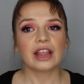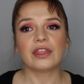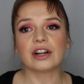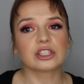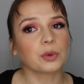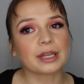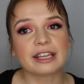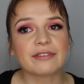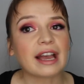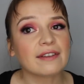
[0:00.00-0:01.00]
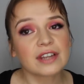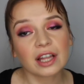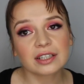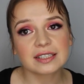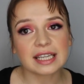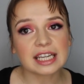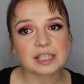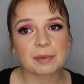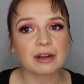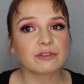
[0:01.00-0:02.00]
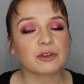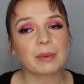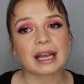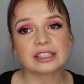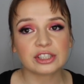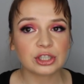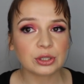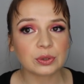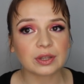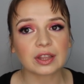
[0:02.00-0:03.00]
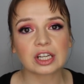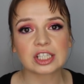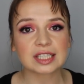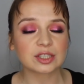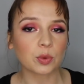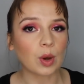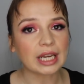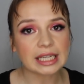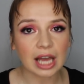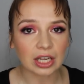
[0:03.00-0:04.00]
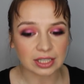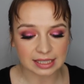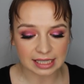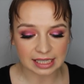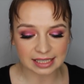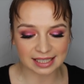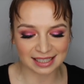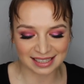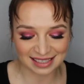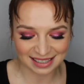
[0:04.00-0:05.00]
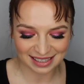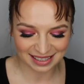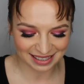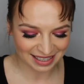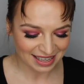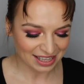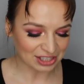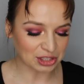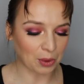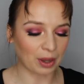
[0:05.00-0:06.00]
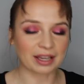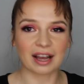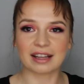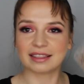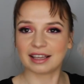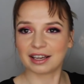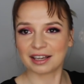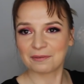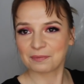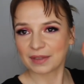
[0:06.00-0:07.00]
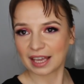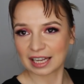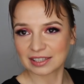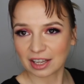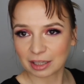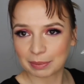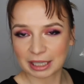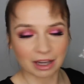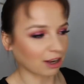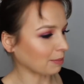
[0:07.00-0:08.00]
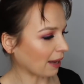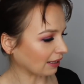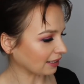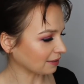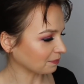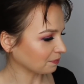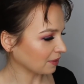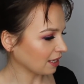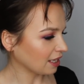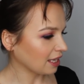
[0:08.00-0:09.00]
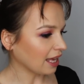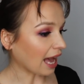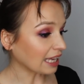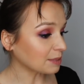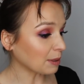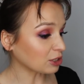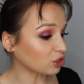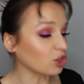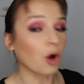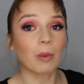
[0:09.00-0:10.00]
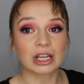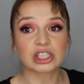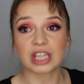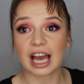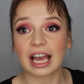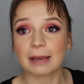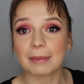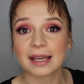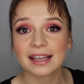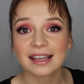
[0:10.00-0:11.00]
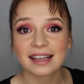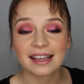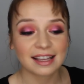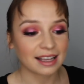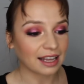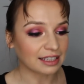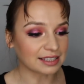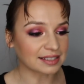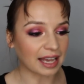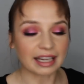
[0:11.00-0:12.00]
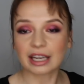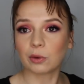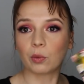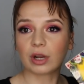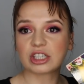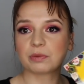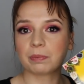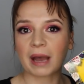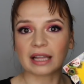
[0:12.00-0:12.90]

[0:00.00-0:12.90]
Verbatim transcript: they're $25 each, but if you buy two, then they're just $20 each. So I got the Exotic Peacock palette. I spent so much time deciding which